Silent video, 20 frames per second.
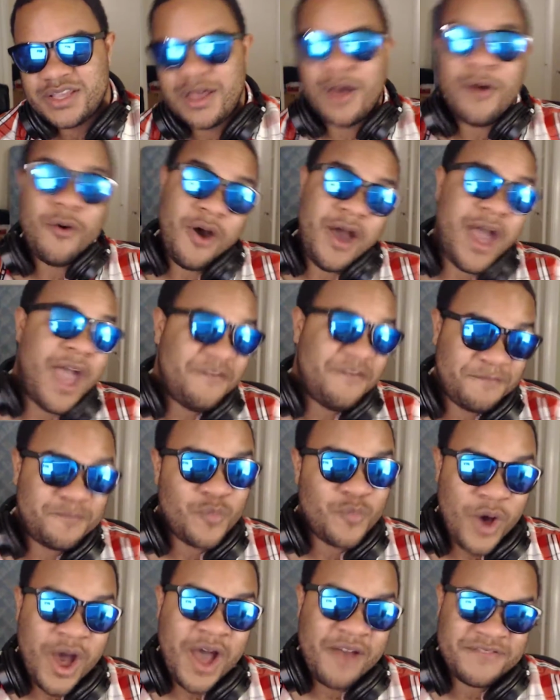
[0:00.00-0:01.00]
I've
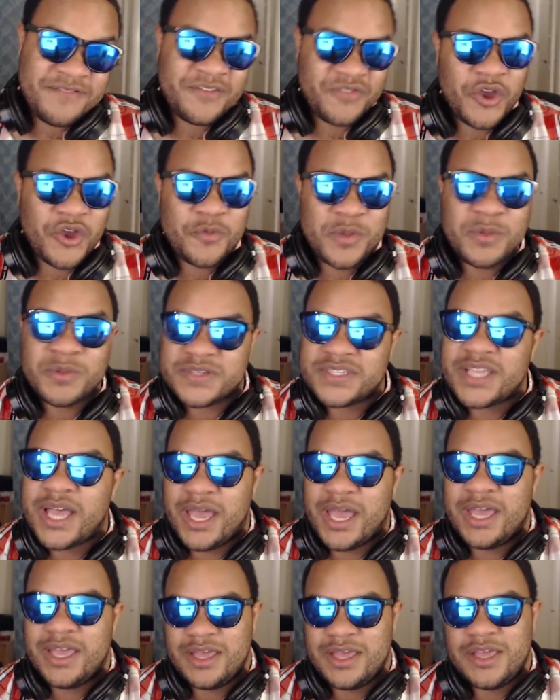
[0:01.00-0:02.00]
definitely heard people say
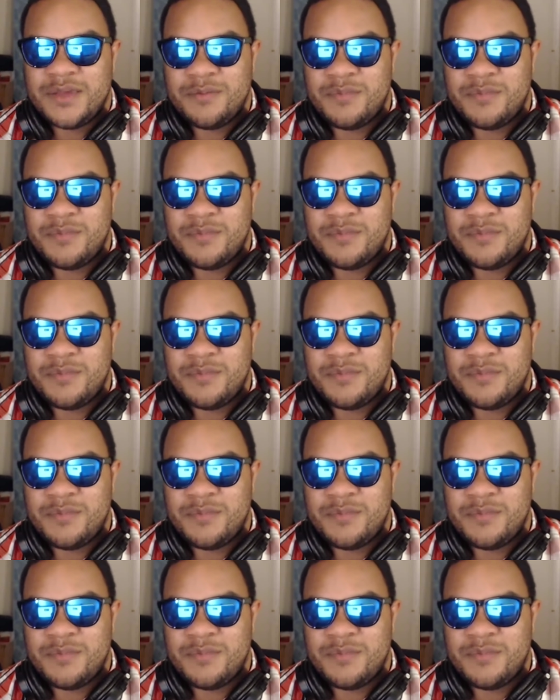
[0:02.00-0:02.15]
it,